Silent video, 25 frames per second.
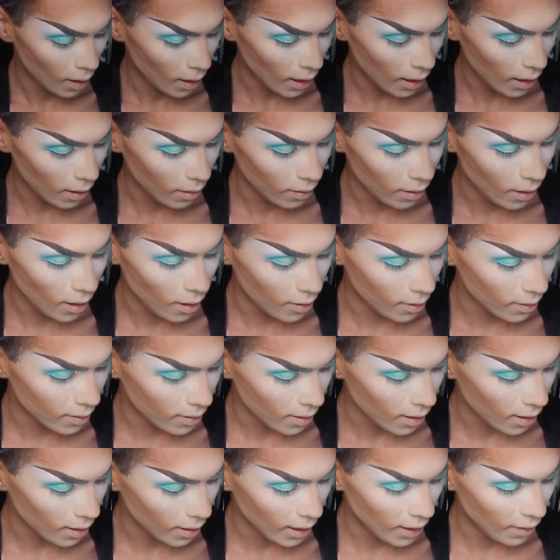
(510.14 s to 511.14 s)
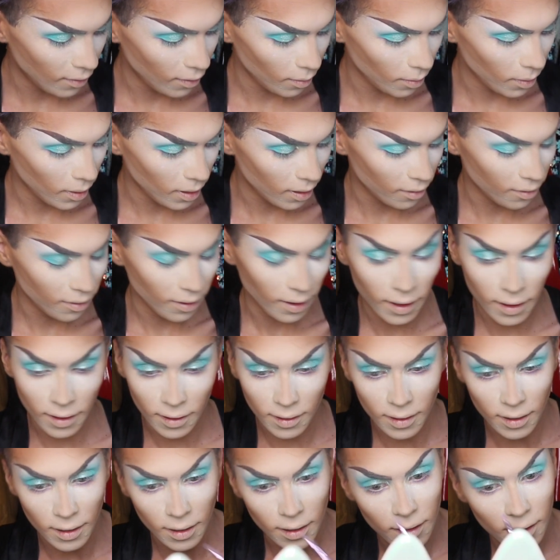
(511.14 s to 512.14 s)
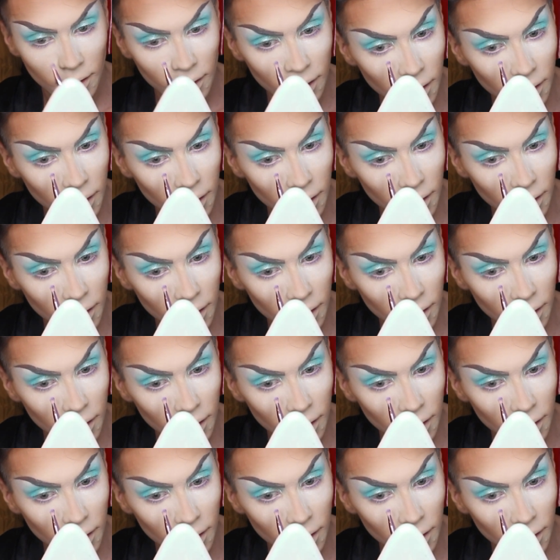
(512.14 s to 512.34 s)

I don't know. It's not giving me the fantasy.